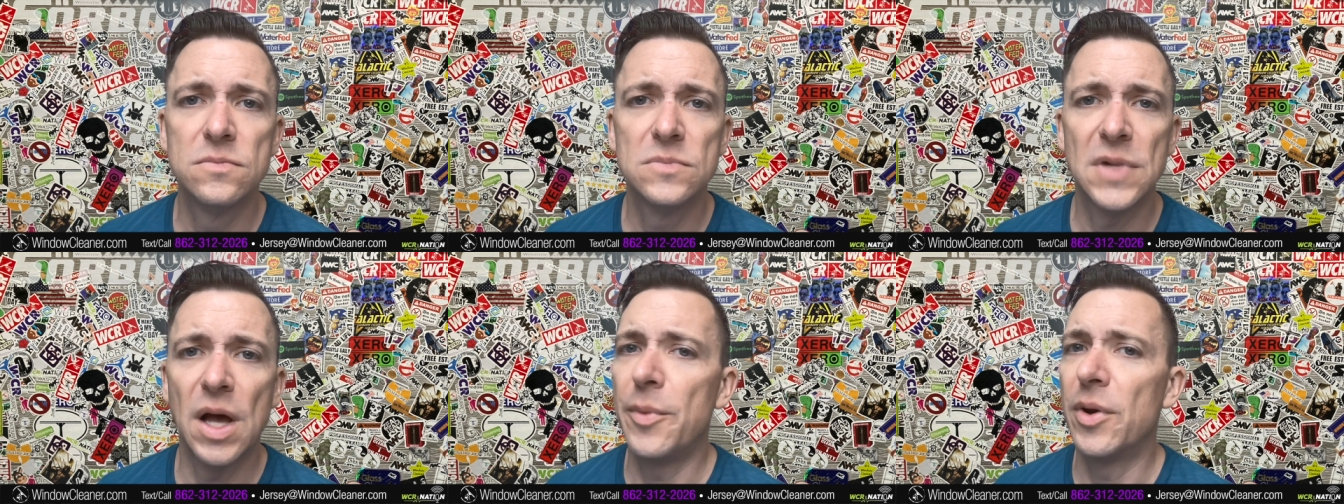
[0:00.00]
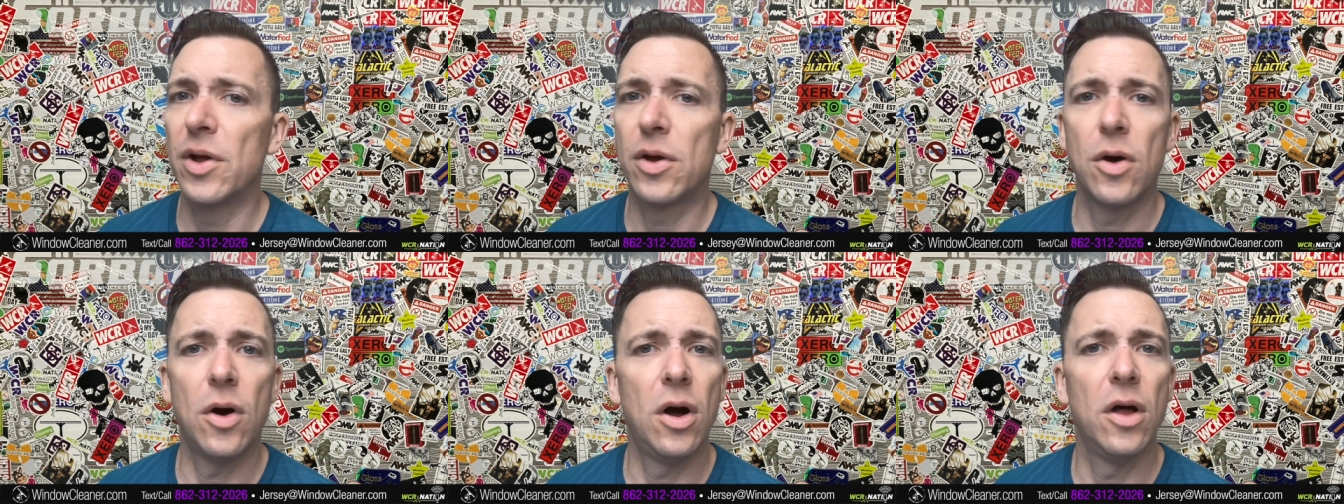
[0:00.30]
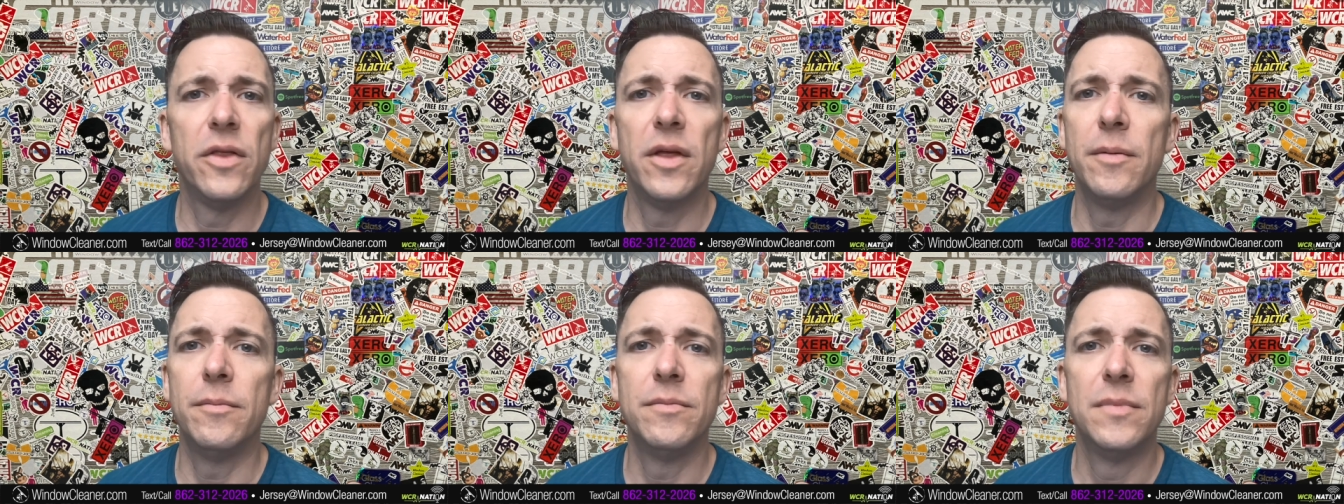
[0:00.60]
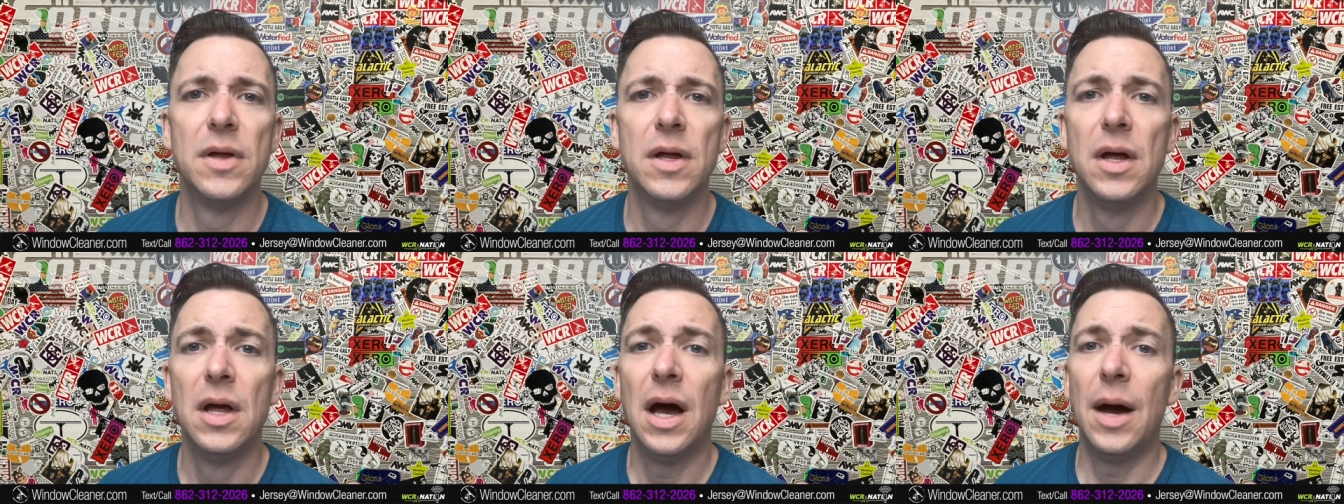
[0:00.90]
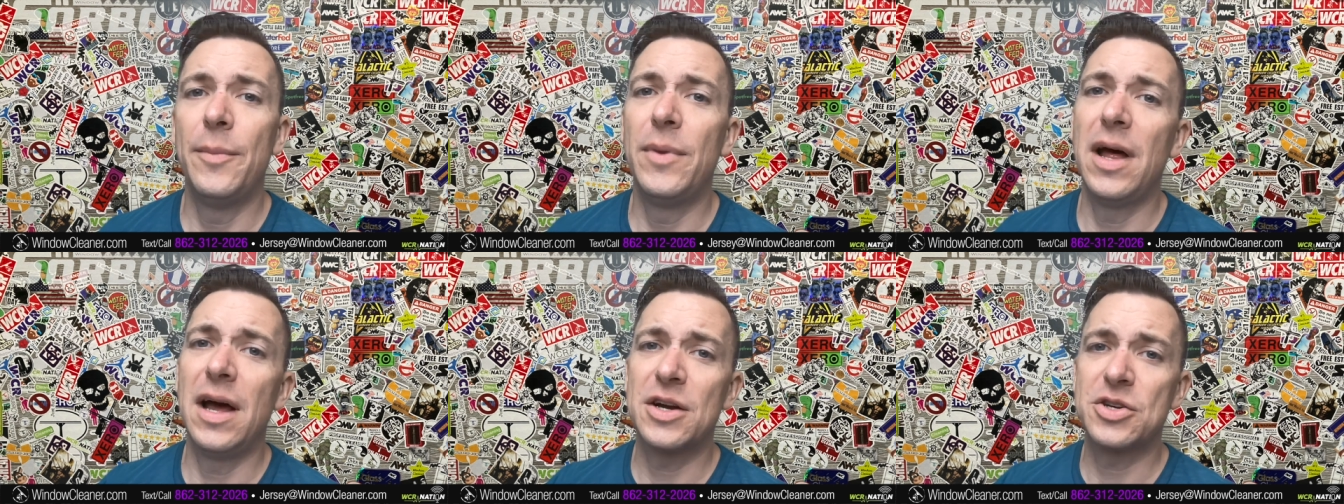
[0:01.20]
I'm going to call them.
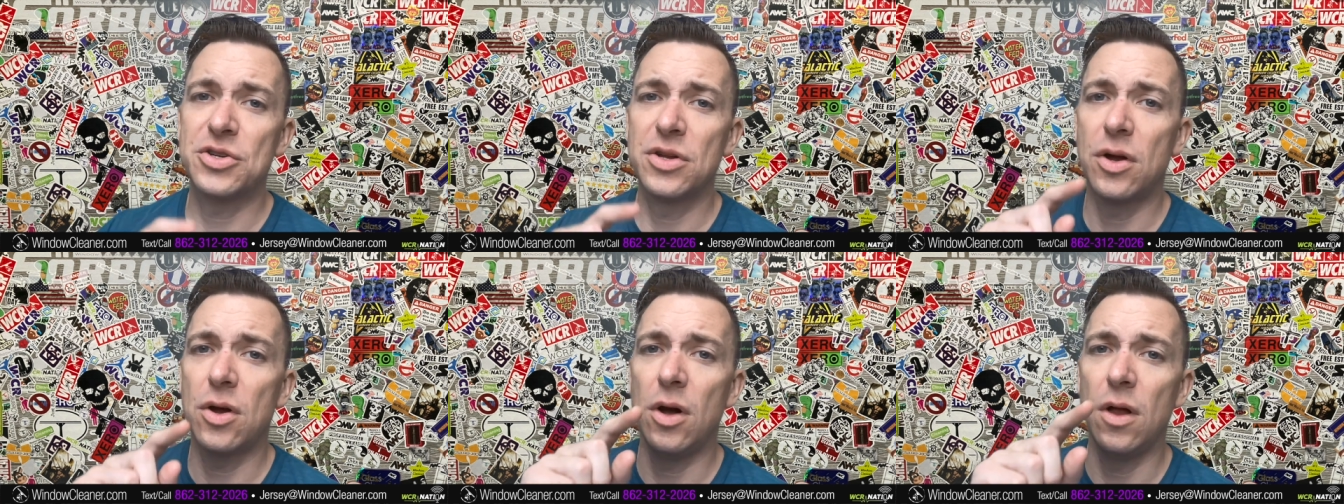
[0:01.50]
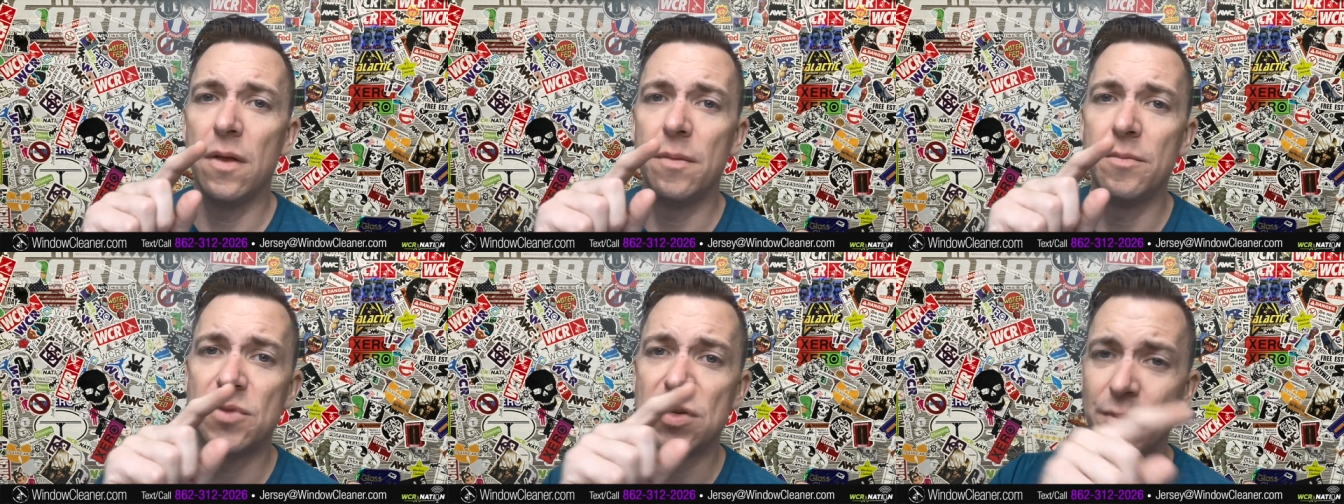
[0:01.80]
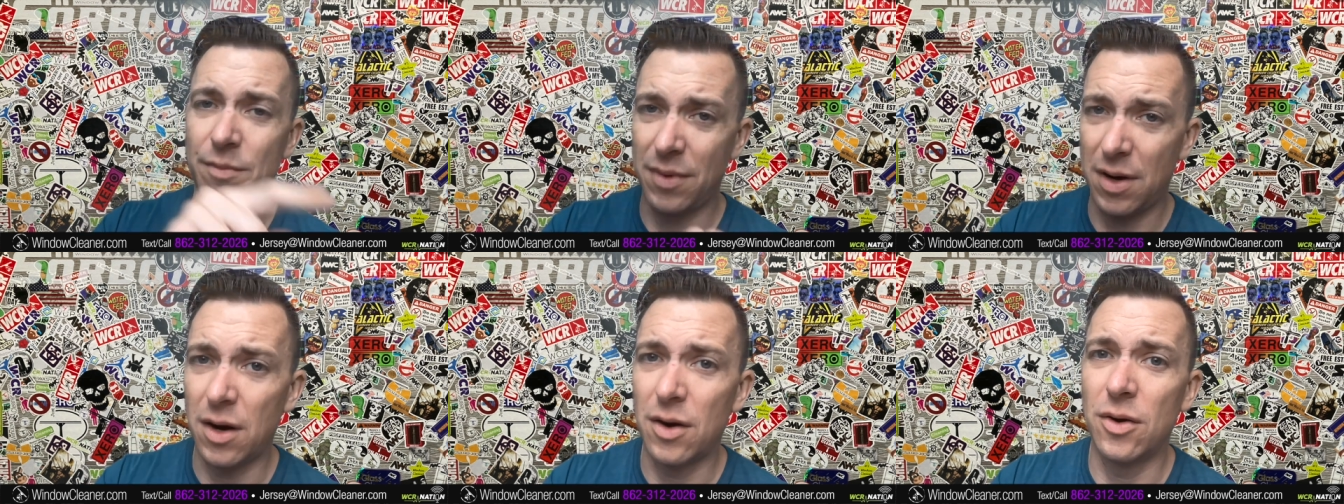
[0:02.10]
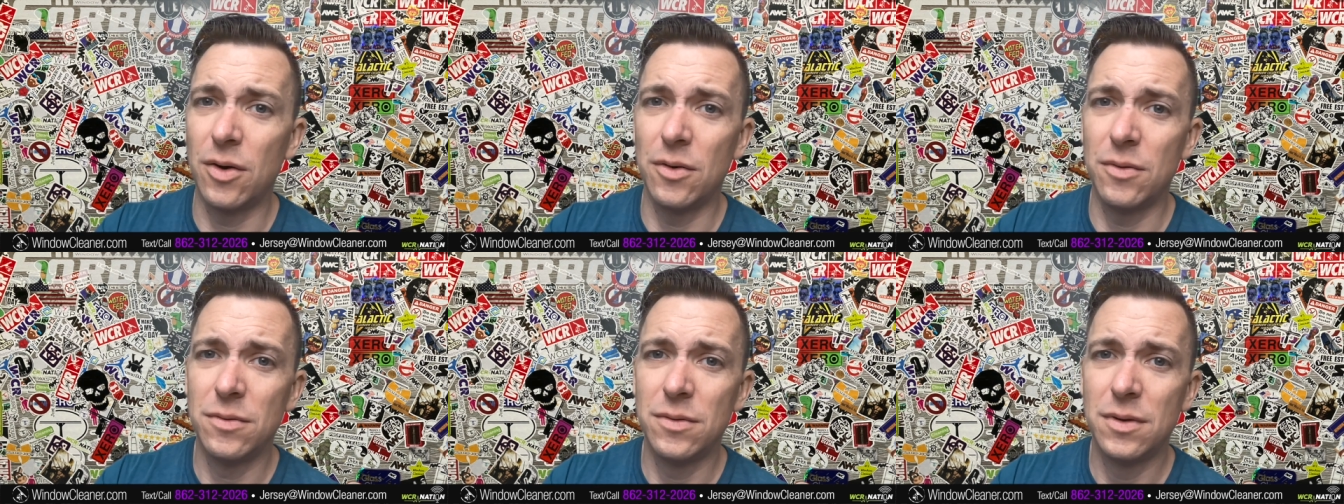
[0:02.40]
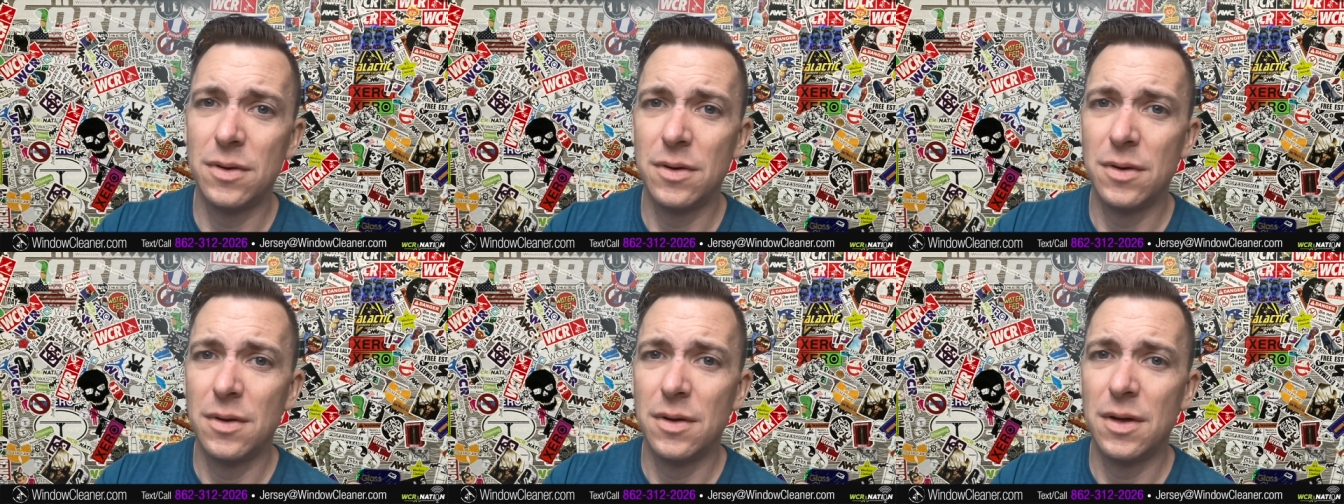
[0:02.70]
I'm going to actually call them tomorrow
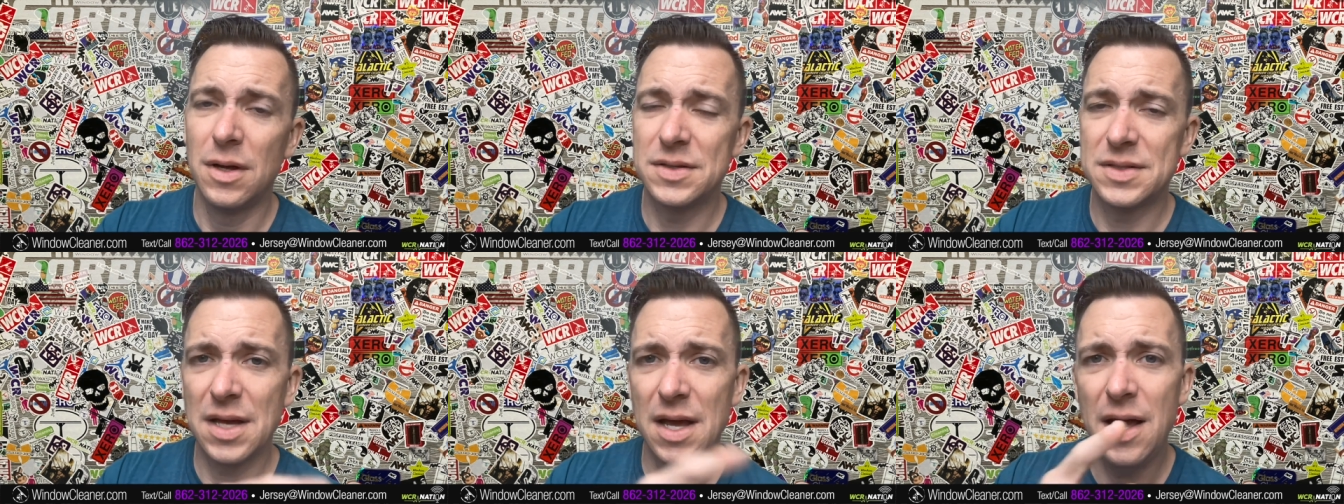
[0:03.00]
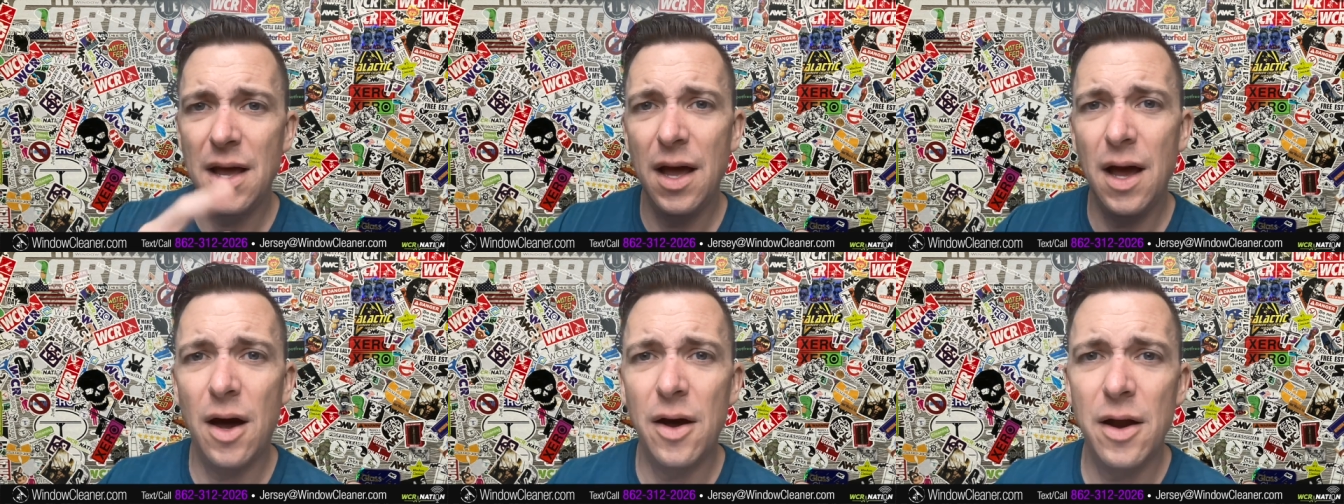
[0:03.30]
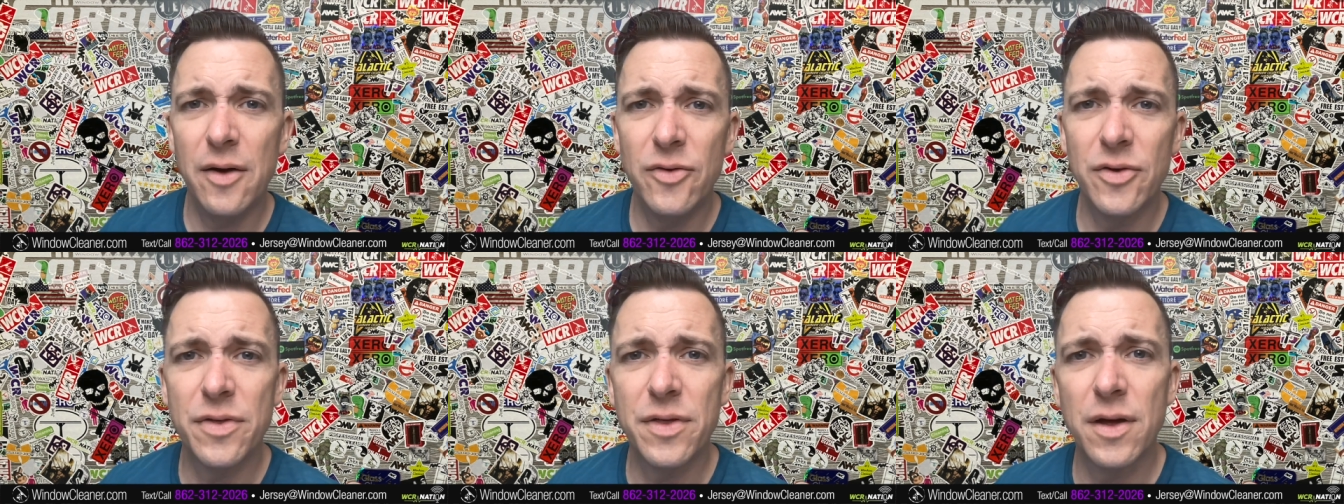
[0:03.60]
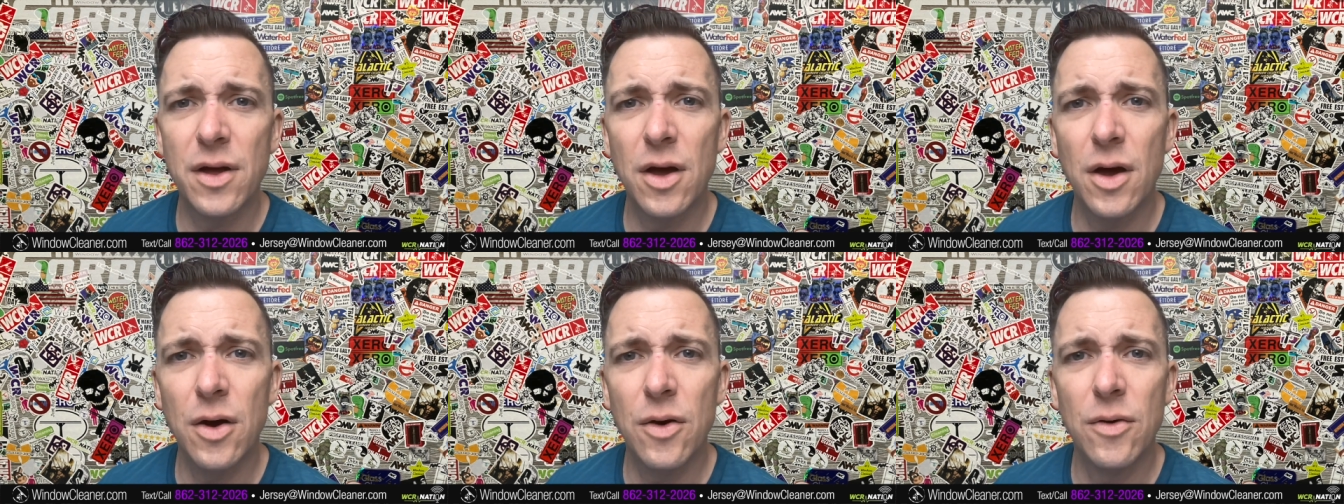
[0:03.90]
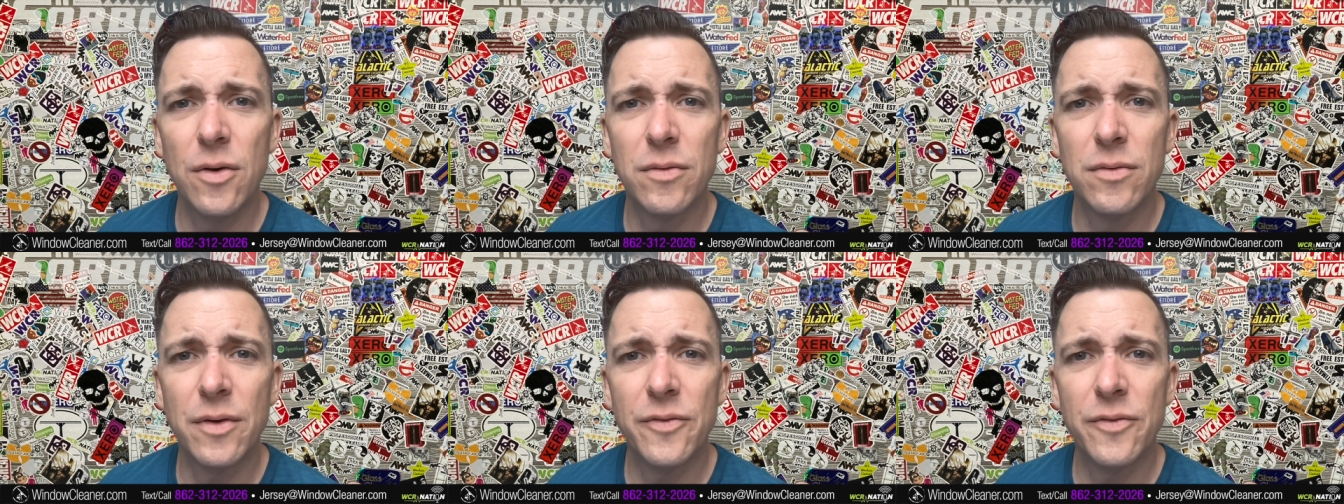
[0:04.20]
and say, hey, how'd everything go?